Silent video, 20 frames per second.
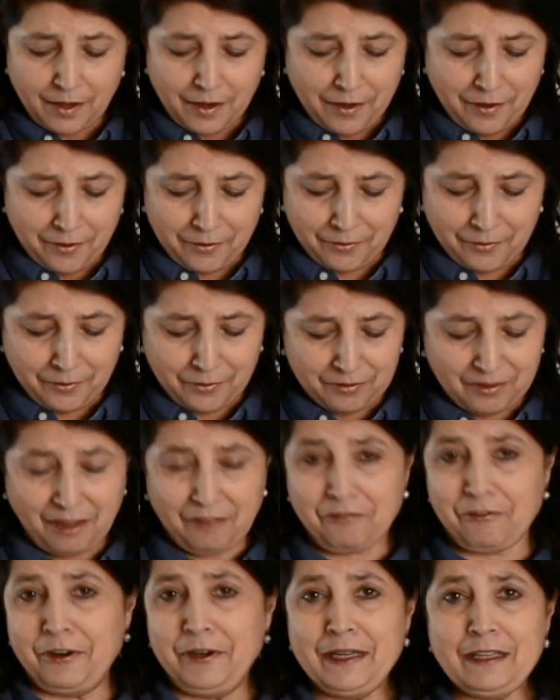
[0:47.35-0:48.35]
They're
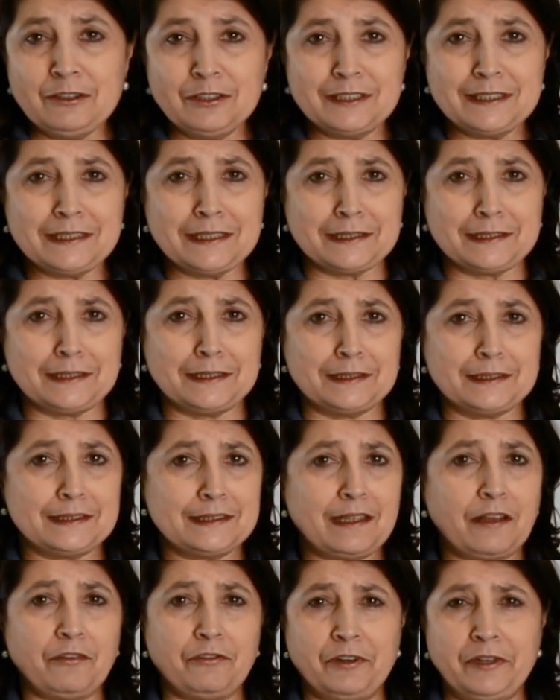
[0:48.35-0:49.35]
very good scissors.
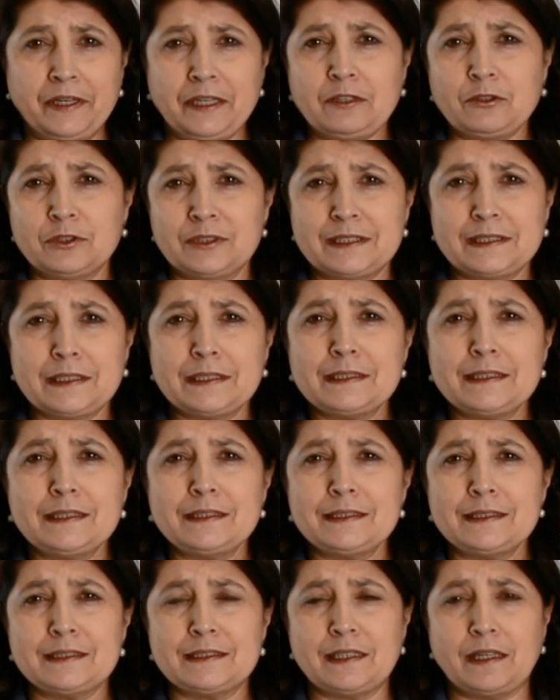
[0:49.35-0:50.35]

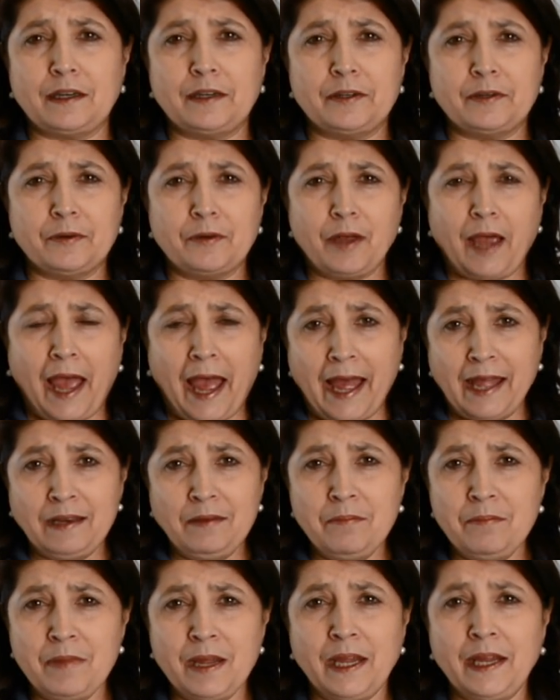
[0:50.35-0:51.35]
They're
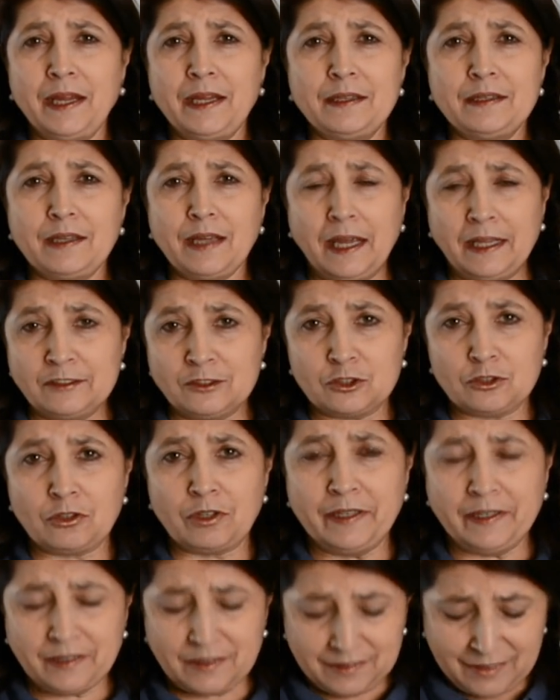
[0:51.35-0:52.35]
handmade in
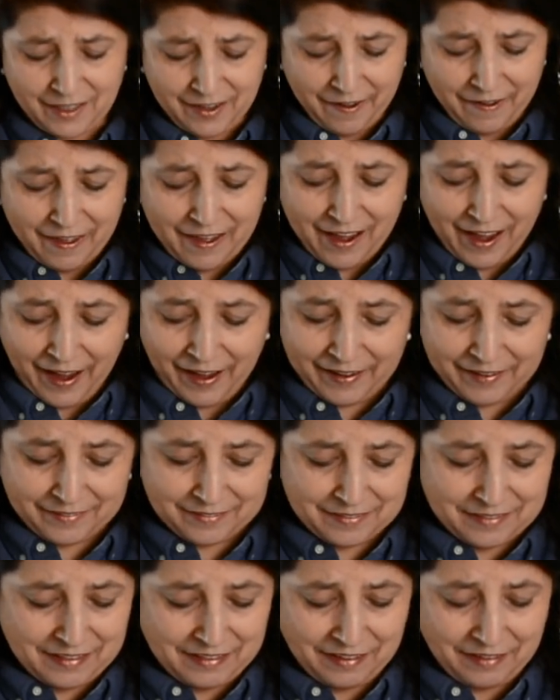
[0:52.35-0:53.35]
Zollingen,
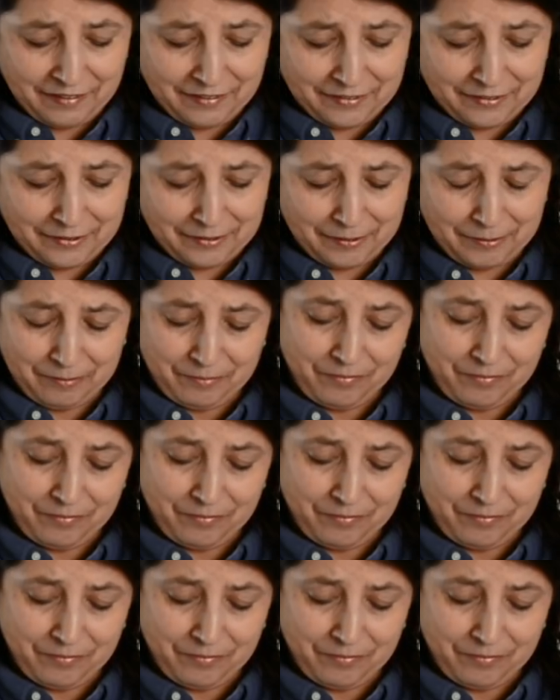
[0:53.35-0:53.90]
and they're